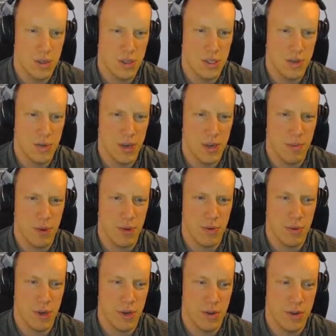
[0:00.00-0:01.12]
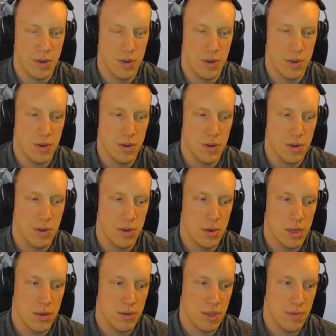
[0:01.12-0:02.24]
So many Pokemon.
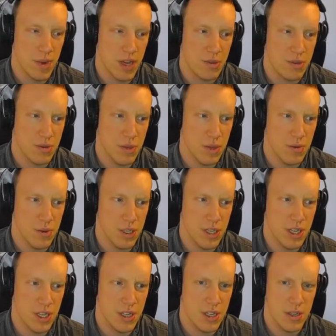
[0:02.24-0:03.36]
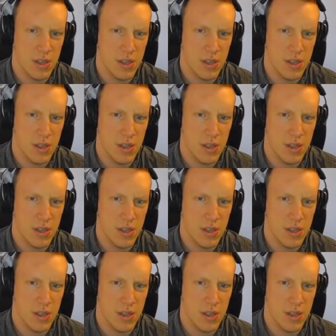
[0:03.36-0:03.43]
That was a Bounsweet, wasn't it?